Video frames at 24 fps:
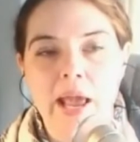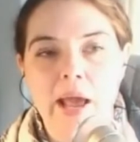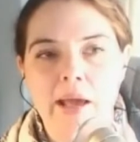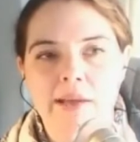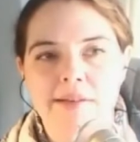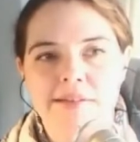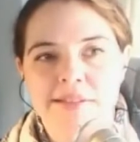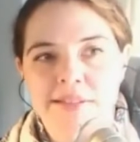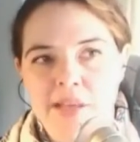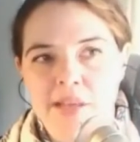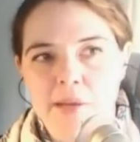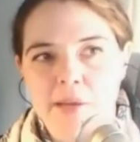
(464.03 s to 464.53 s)

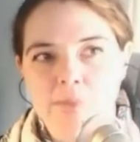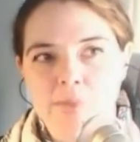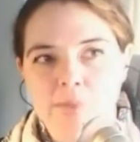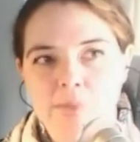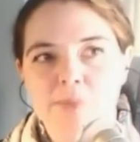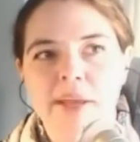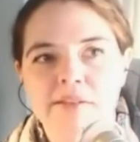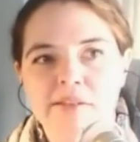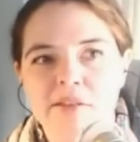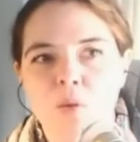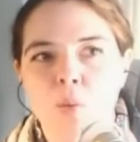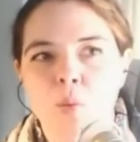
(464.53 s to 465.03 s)

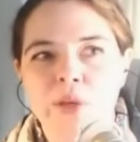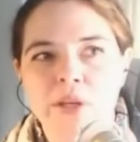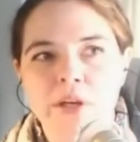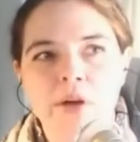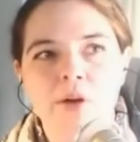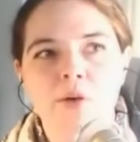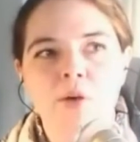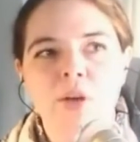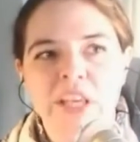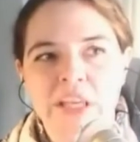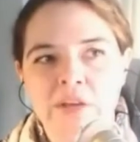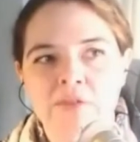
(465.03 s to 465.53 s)
someplace that we
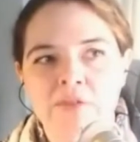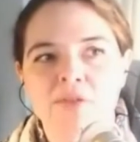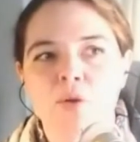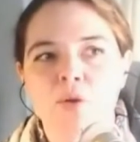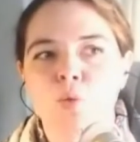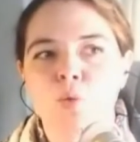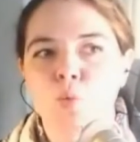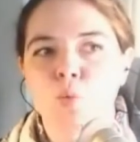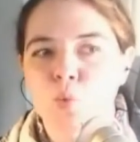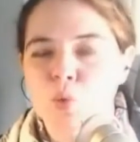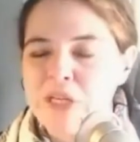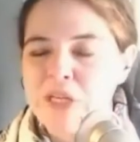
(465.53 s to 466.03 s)
don't
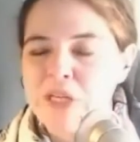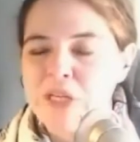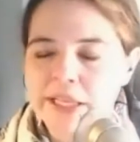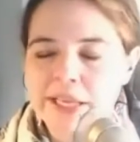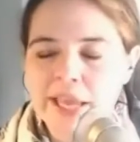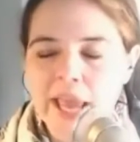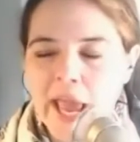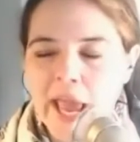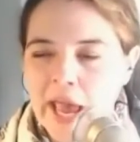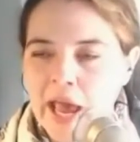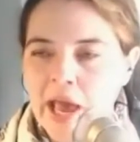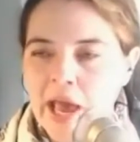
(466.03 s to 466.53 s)
even really
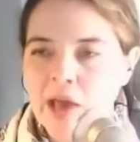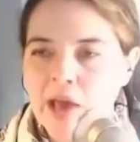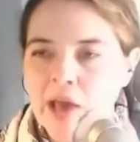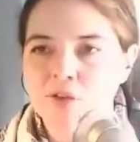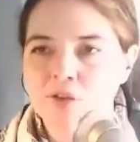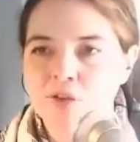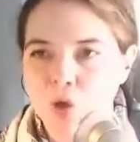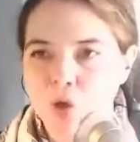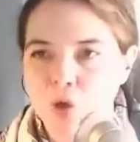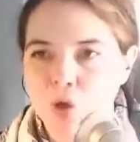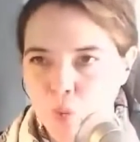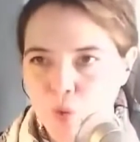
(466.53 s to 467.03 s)
have
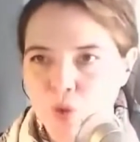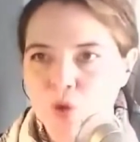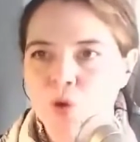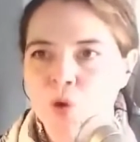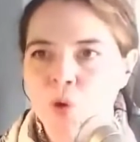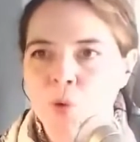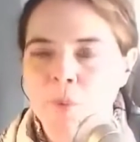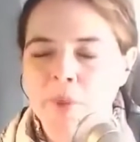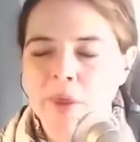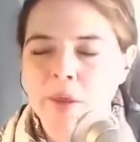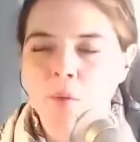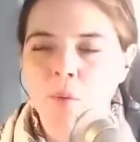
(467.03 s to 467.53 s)
to
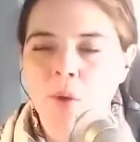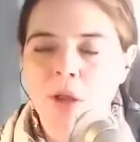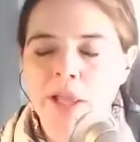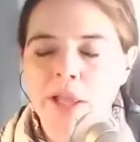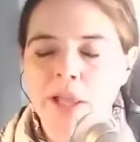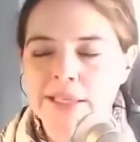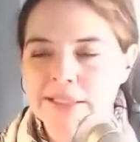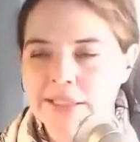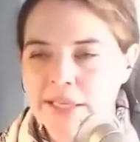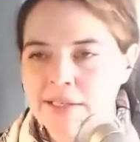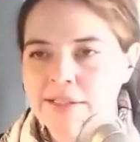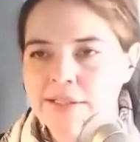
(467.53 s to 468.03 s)
groom. And while
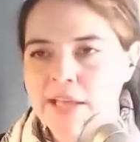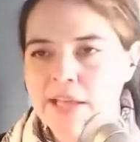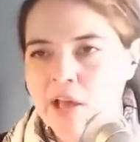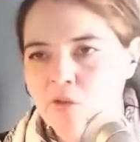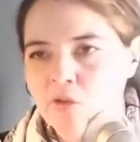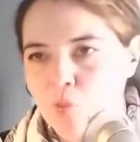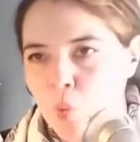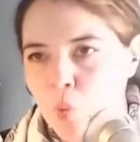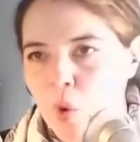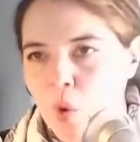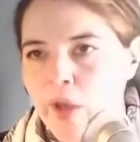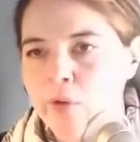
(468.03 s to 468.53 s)
it does
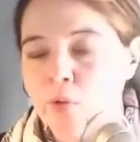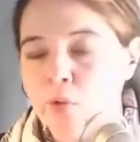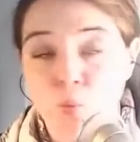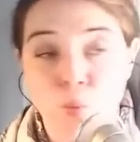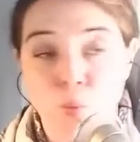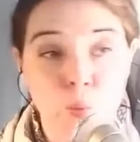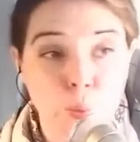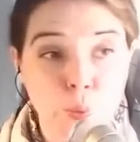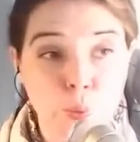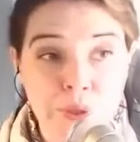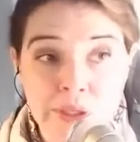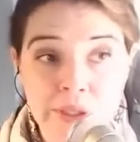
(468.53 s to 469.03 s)
have
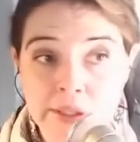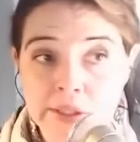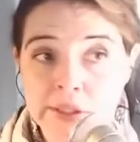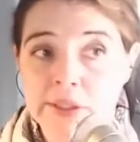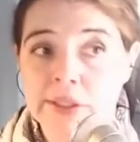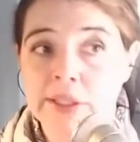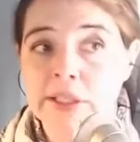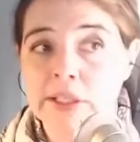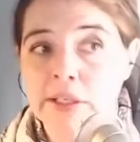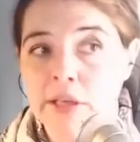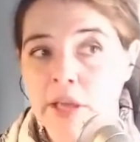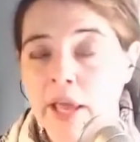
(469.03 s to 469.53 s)
one
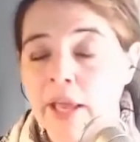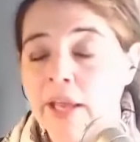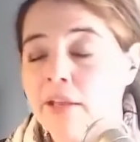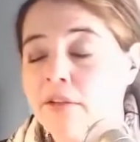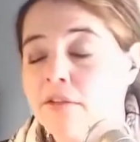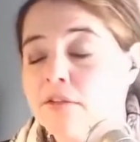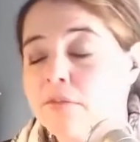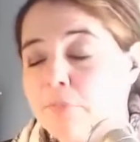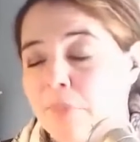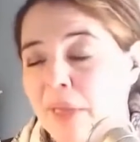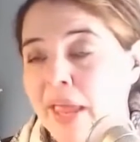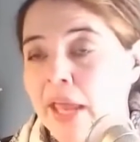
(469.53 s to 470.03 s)
really
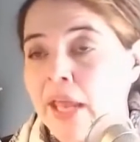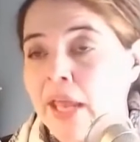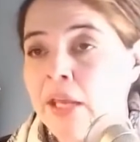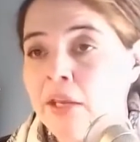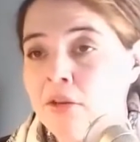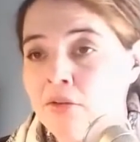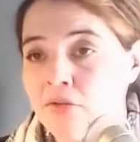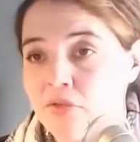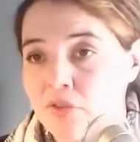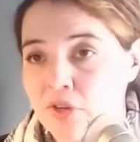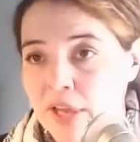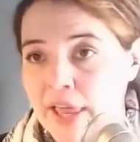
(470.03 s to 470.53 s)
nice
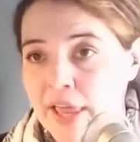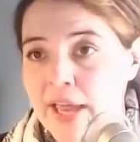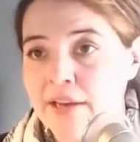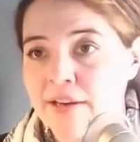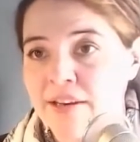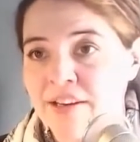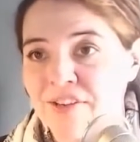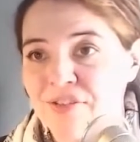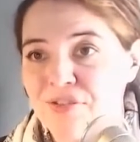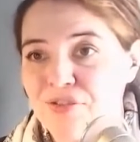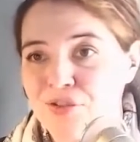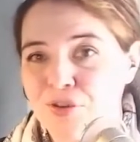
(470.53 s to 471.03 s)
paved
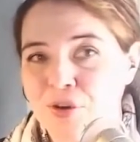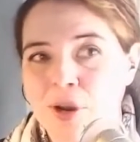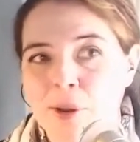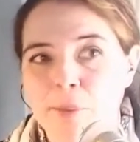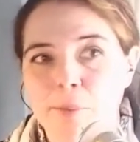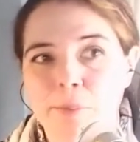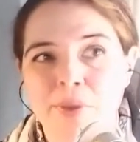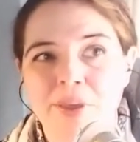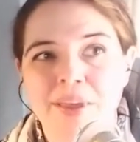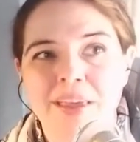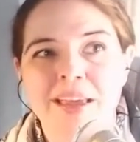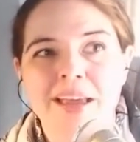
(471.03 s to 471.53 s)
landing
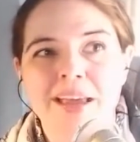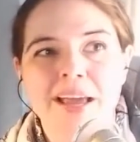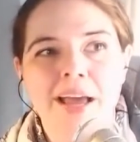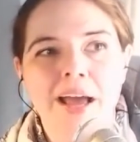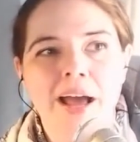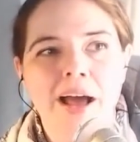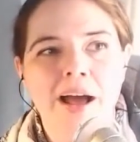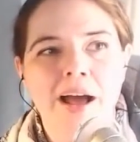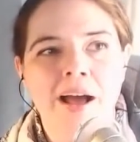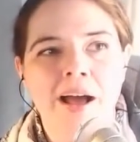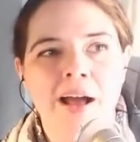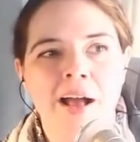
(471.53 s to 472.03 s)
strip,
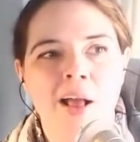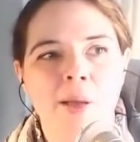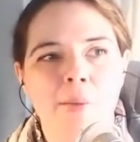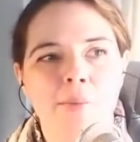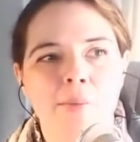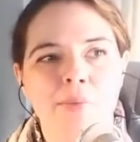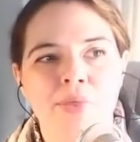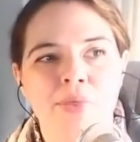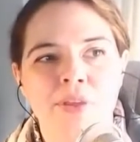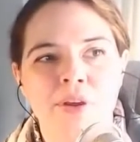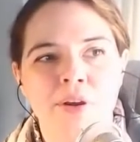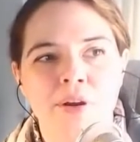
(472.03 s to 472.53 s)

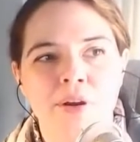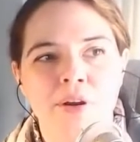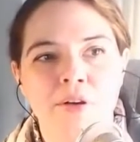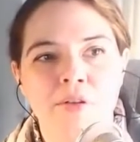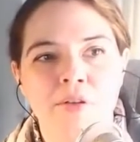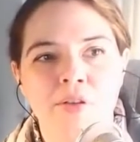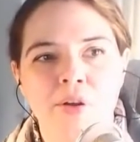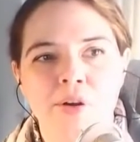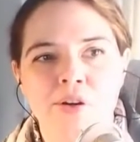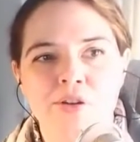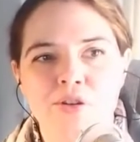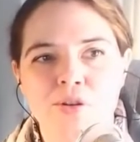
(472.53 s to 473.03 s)
there
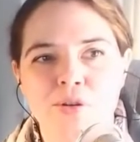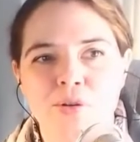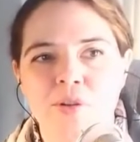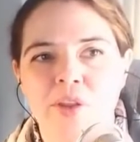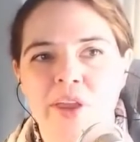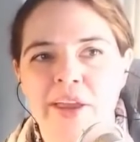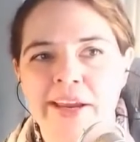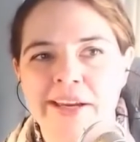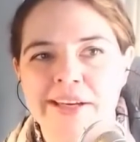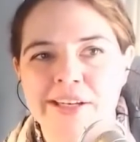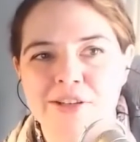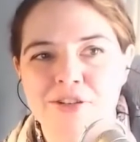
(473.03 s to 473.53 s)
are two
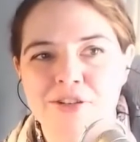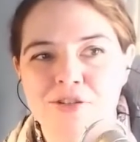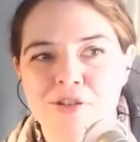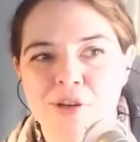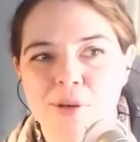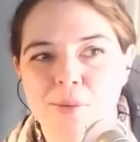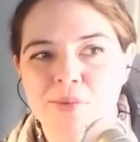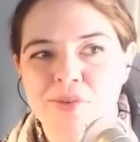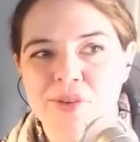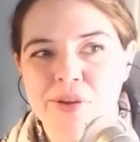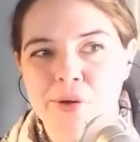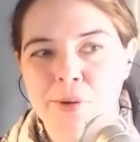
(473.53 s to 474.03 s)
landing
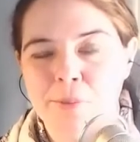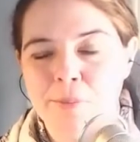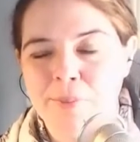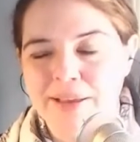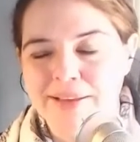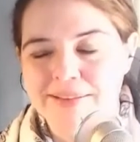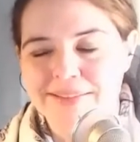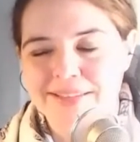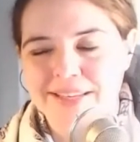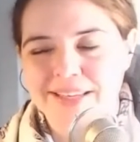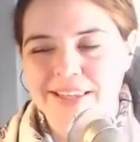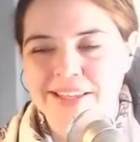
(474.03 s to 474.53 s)
strips that are
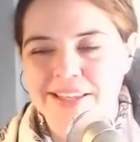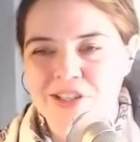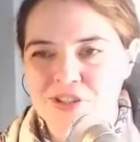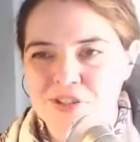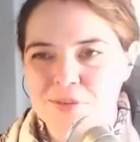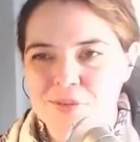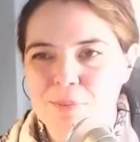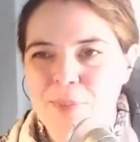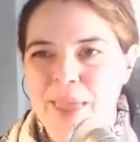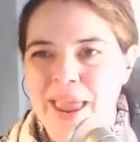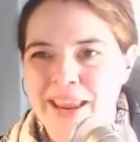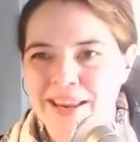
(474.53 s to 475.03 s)
basically
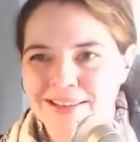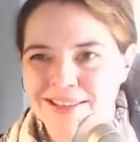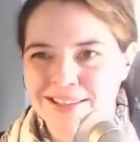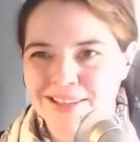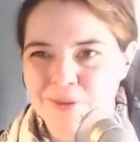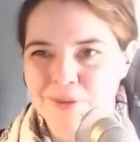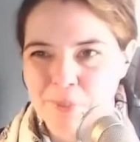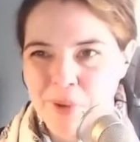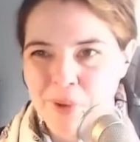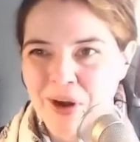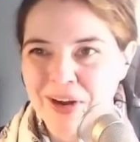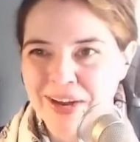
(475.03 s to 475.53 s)
just
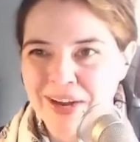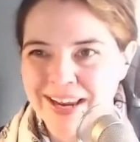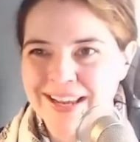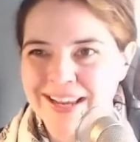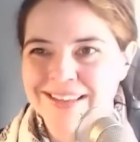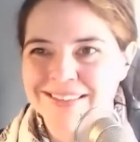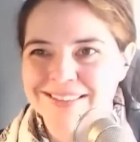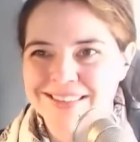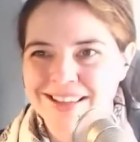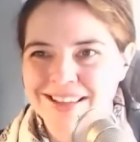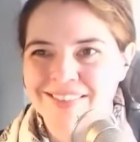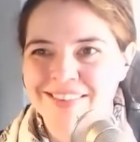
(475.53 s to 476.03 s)
painted
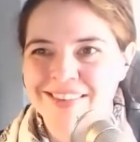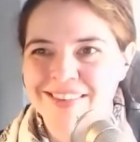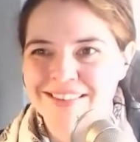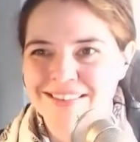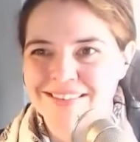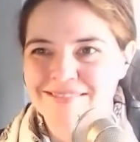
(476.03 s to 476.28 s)
markings on